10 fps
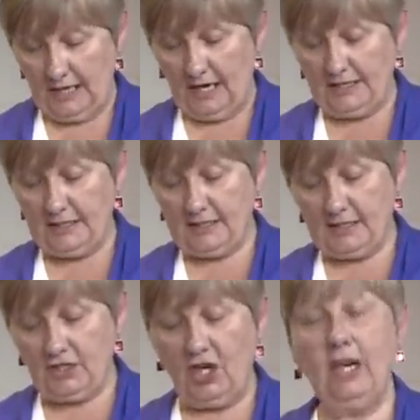and it is
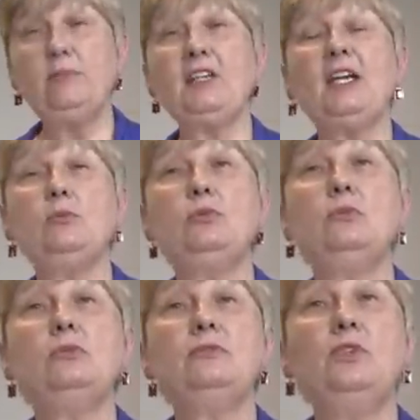a
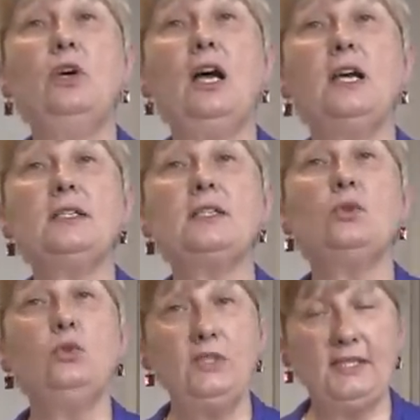timetable for
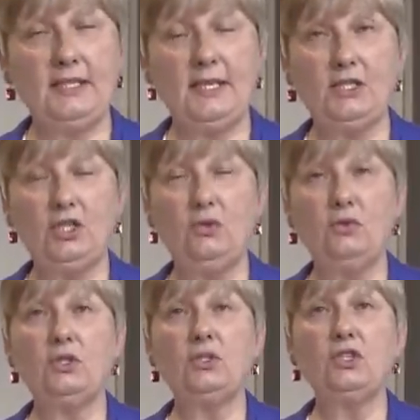us, all the
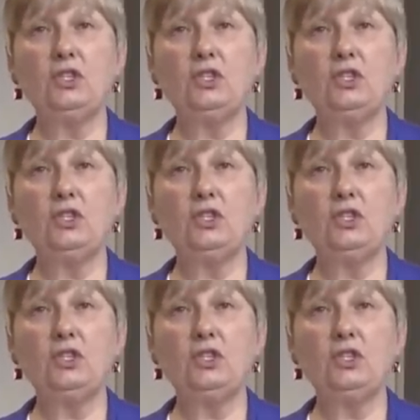CSUs,